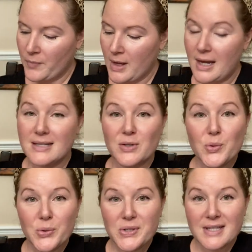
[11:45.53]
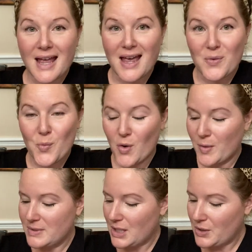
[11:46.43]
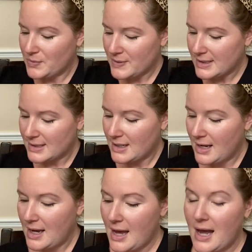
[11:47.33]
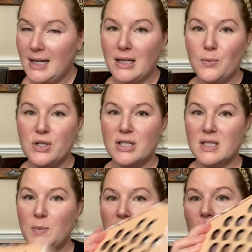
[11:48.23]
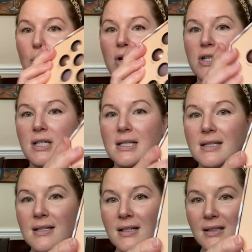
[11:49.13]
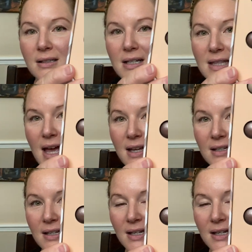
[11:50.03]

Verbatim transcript: It has cools and warm tones, and it would just be gorgeous. Look at that.